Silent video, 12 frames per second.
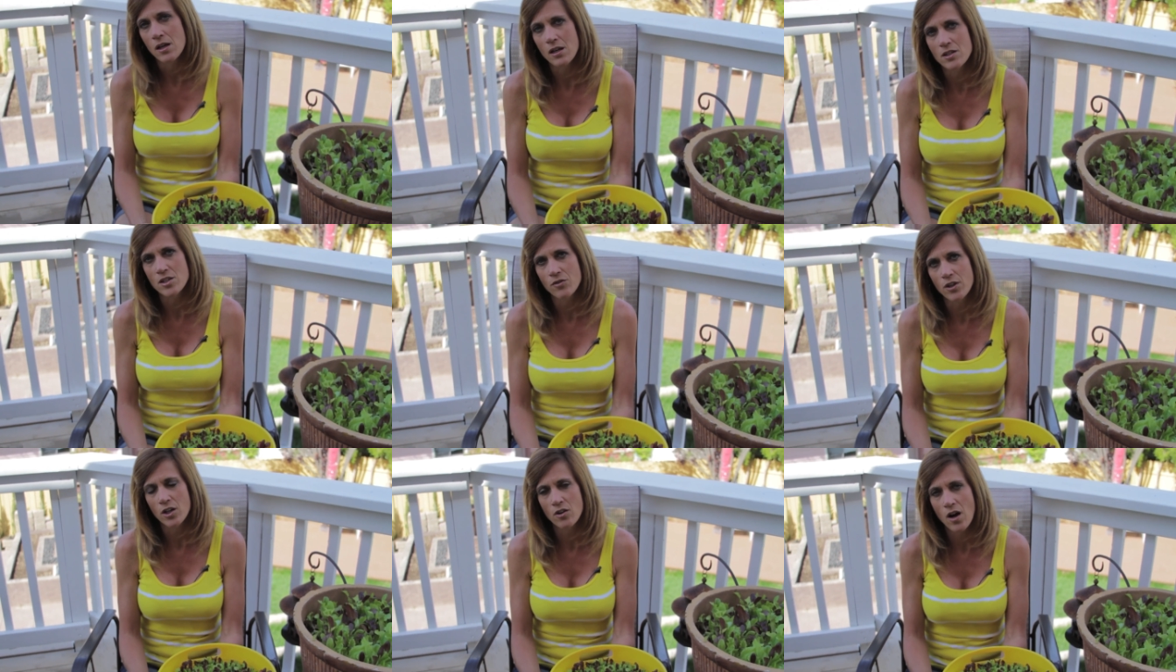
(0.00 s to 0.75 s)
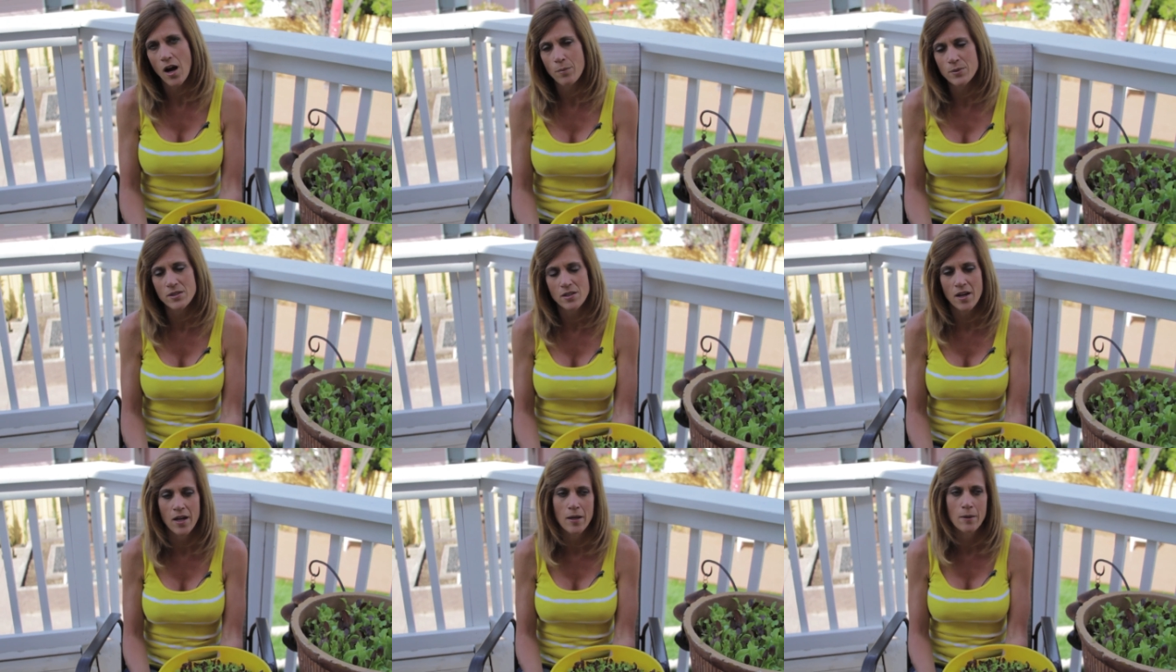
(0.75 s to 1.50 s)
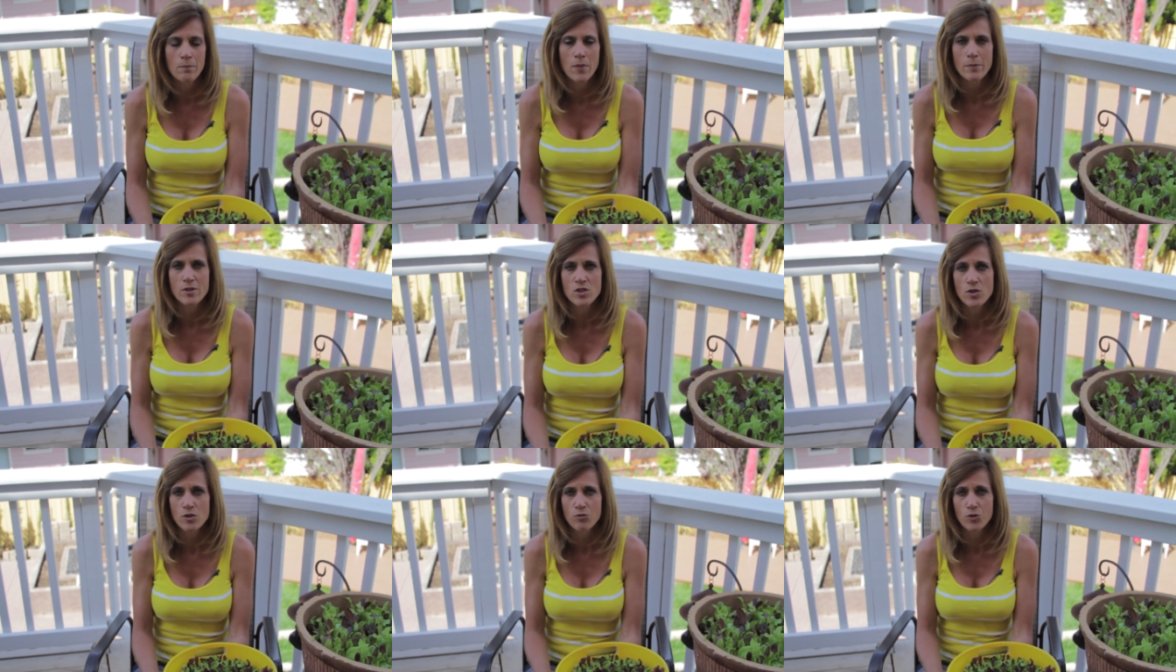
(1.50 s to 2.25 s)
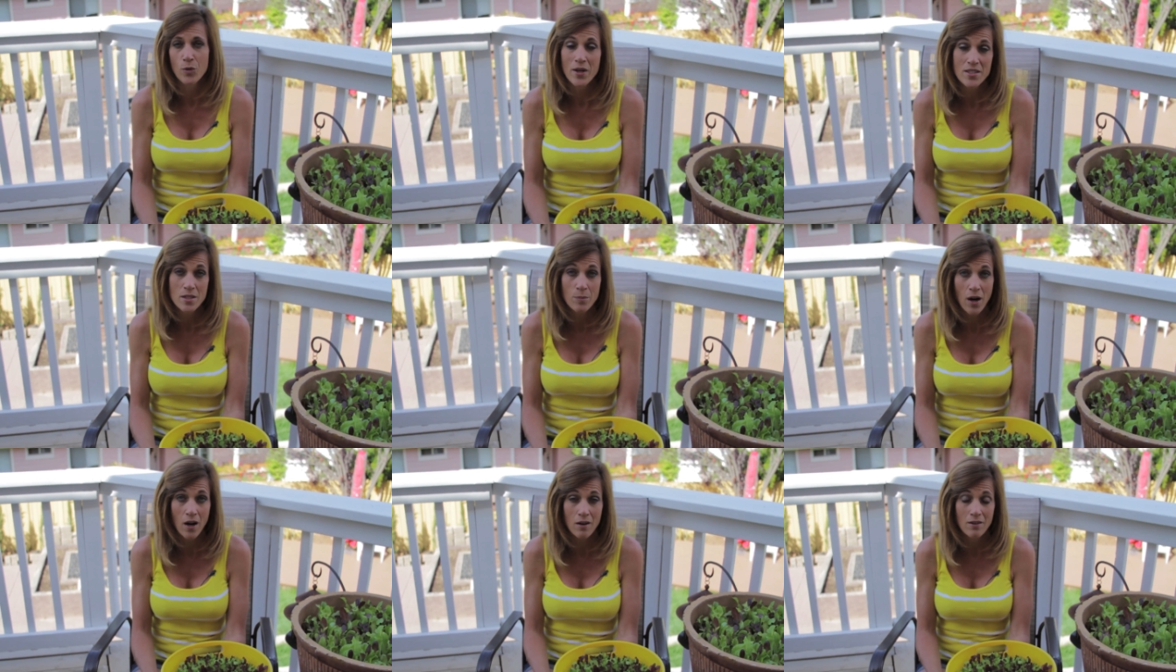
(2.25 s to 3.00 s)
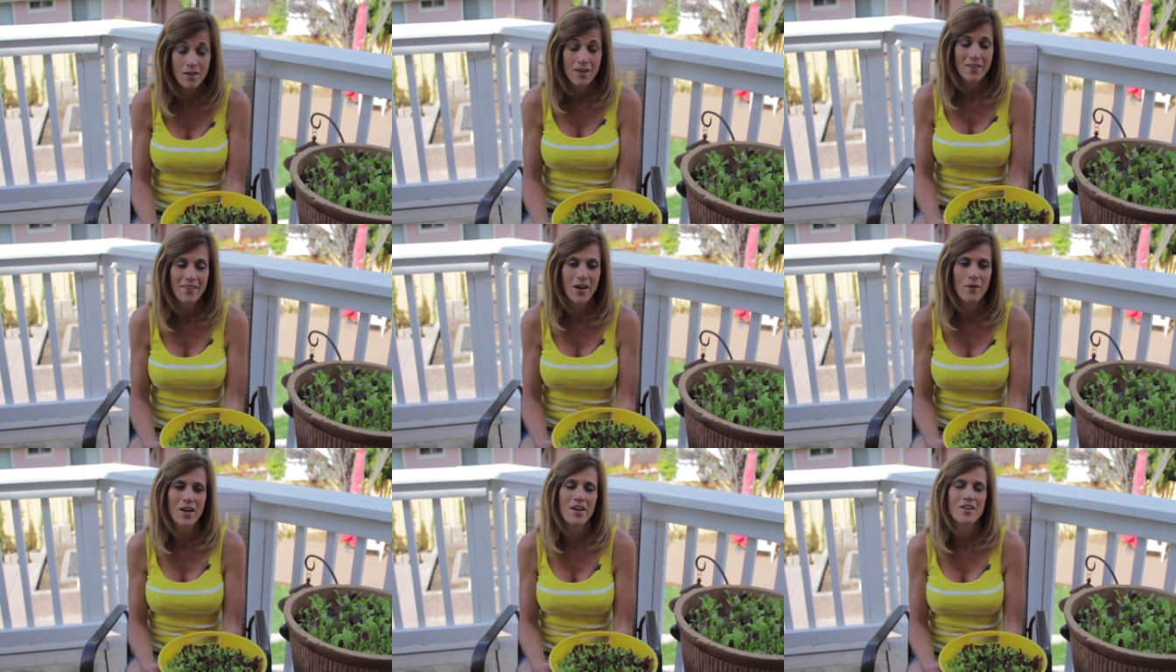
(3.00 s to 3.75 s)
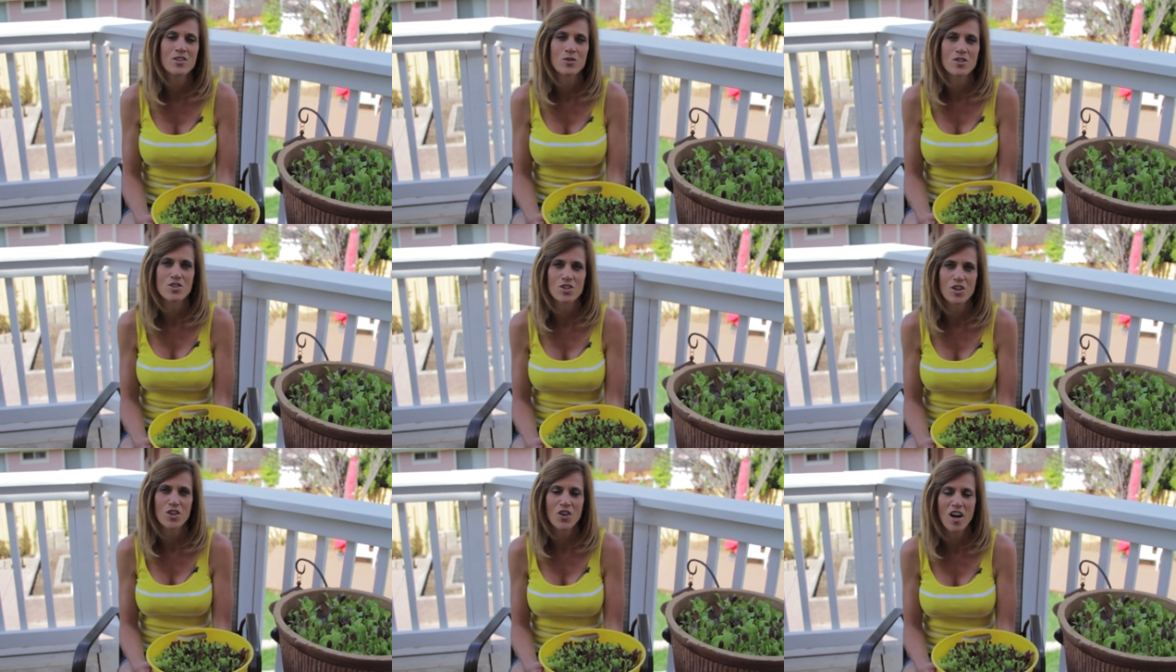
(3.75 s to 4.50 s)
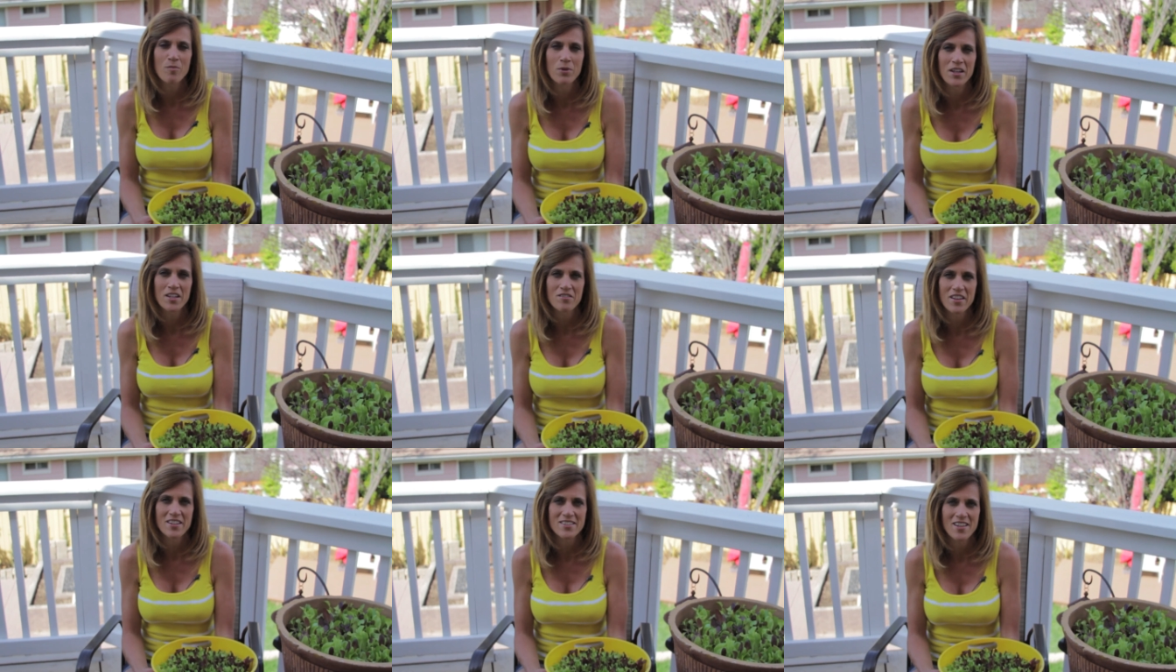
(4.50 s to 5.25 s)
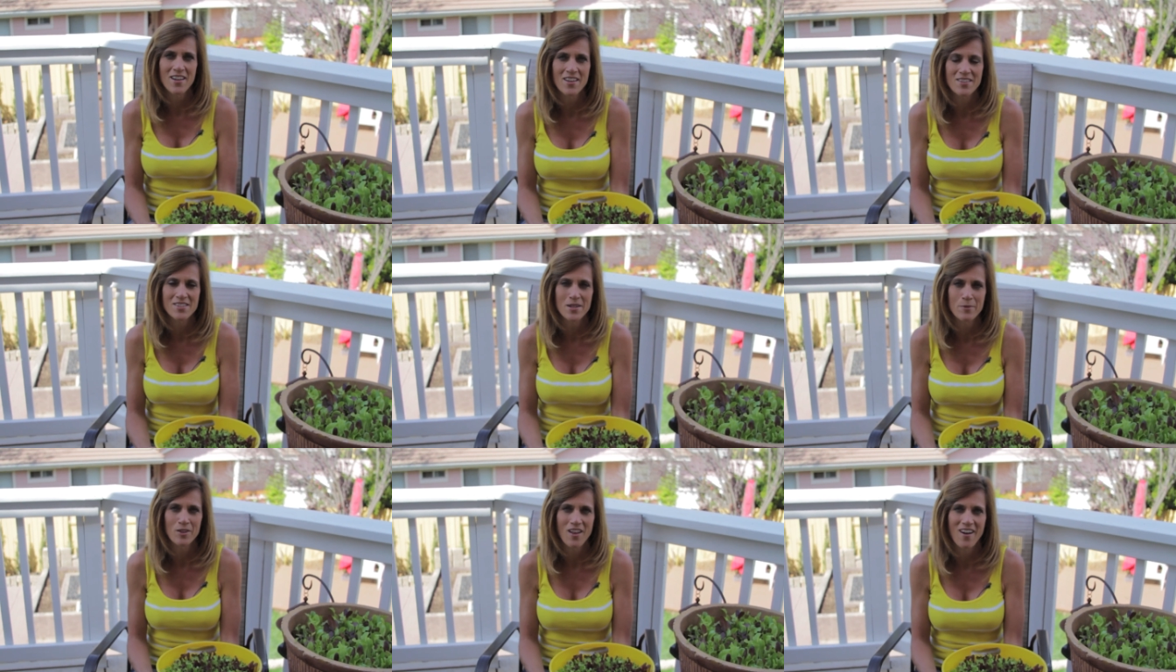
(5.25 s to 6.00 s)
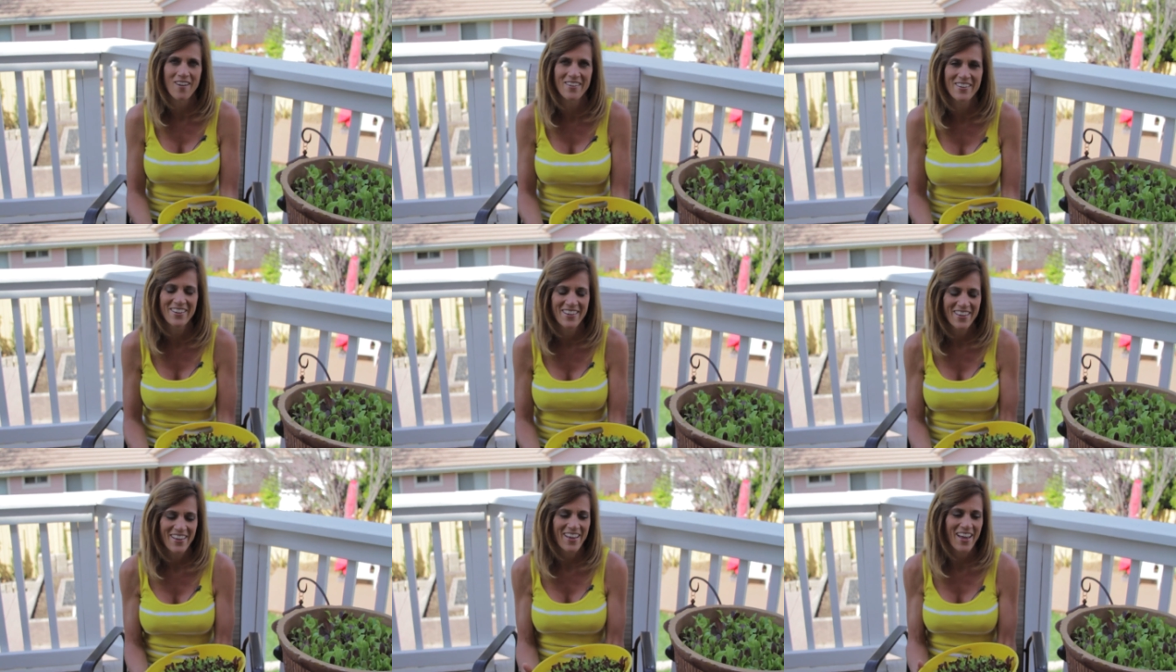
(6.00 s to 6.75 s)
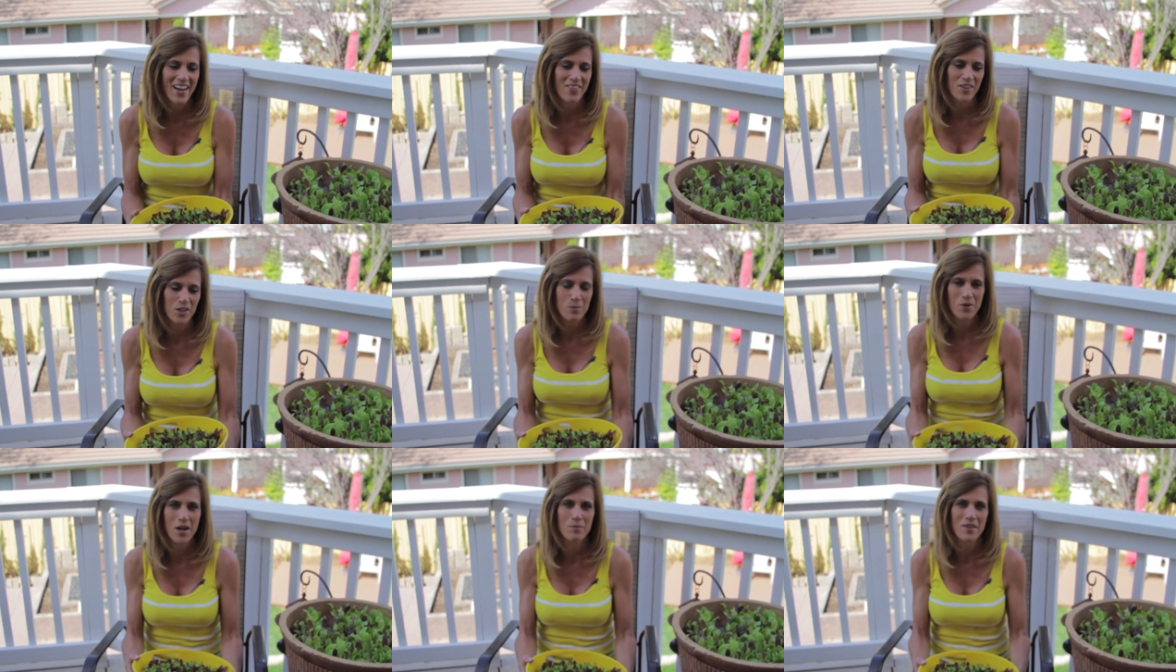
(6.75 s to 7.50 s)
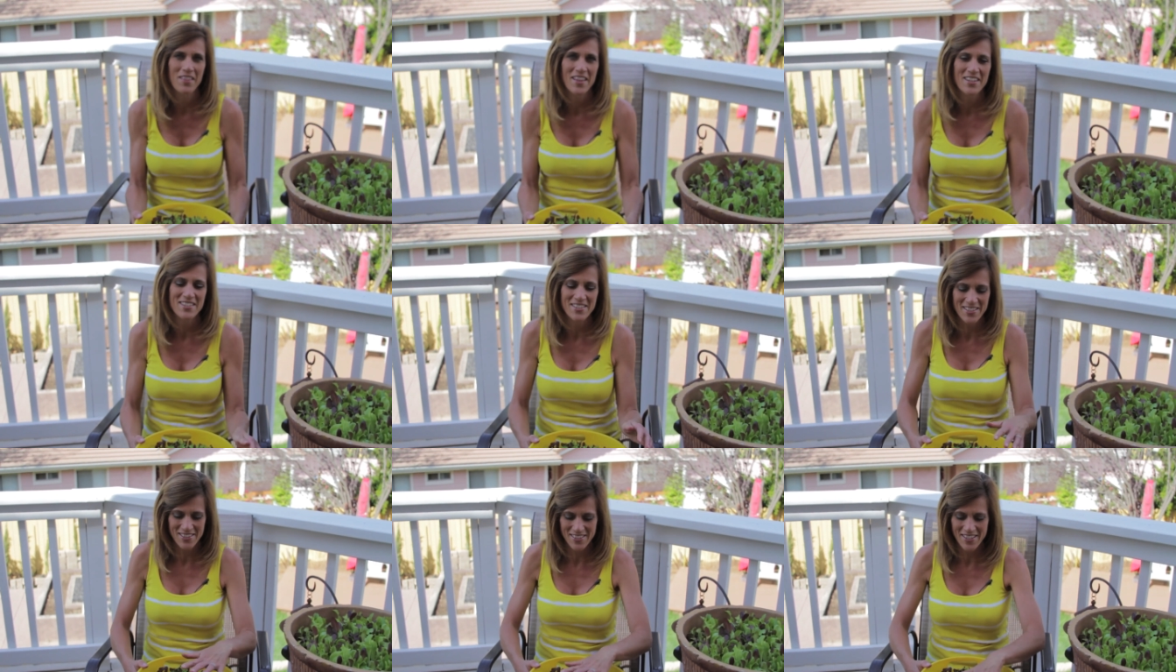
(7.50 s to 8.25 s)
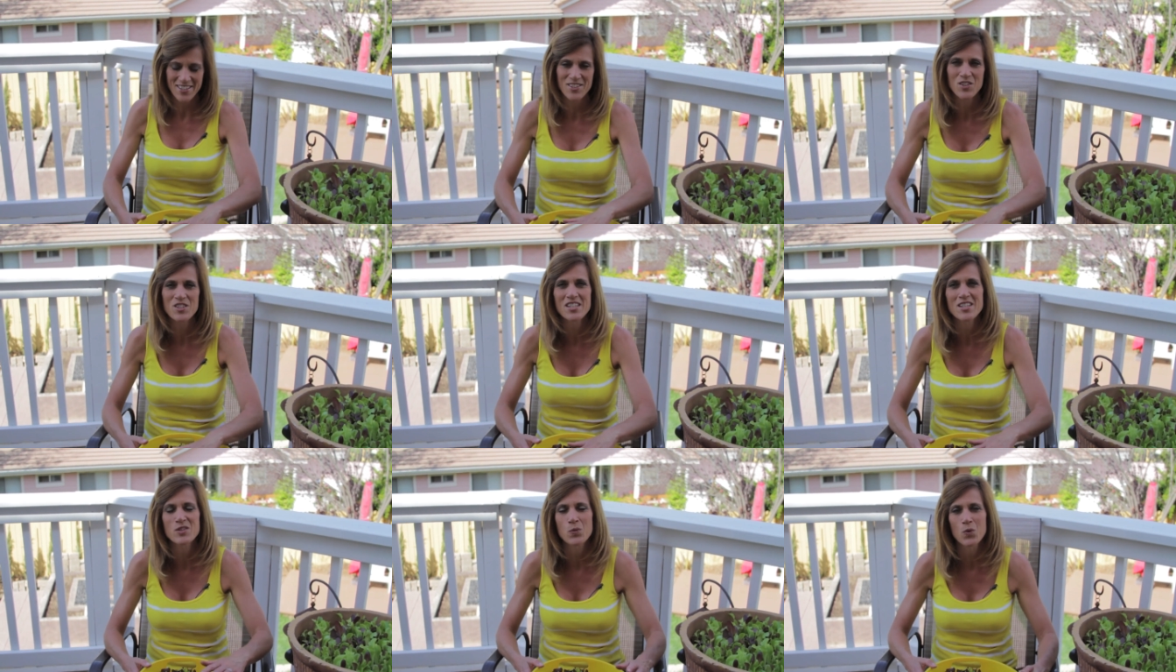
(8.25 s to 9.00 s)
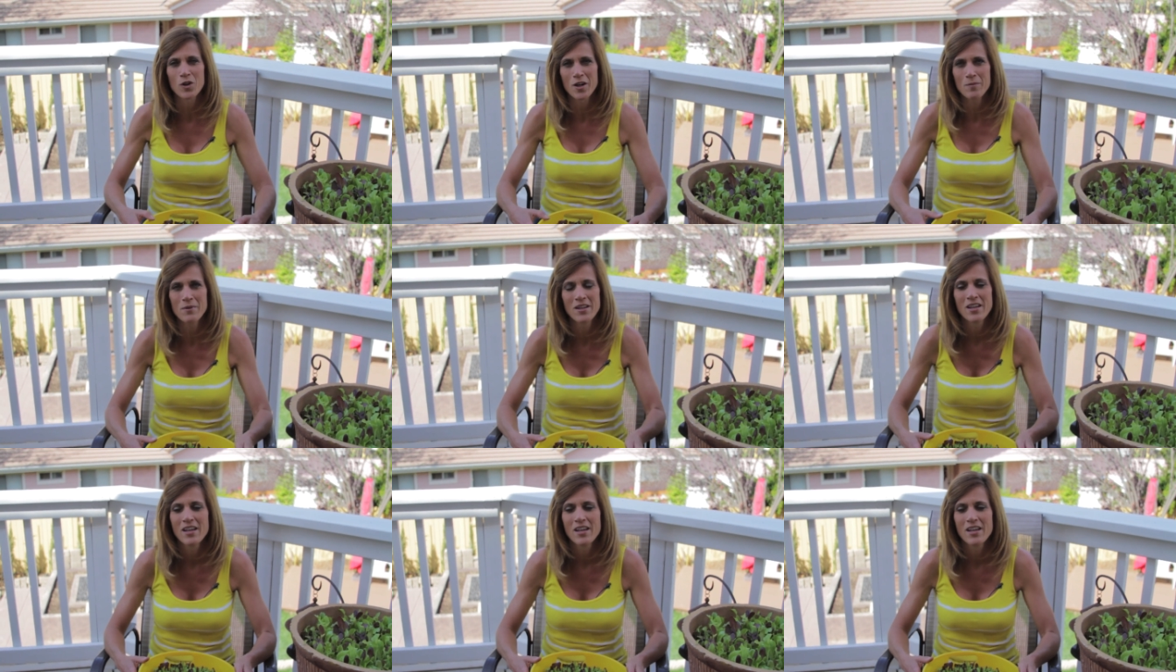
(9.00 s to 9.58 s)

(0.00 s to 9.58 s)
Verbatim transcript: in different crops, um, maybe two to four weeks apart. That way to ensure you have plenty of lettuce all summer long. And the only problem with lettuce is that as soon as it gets warm,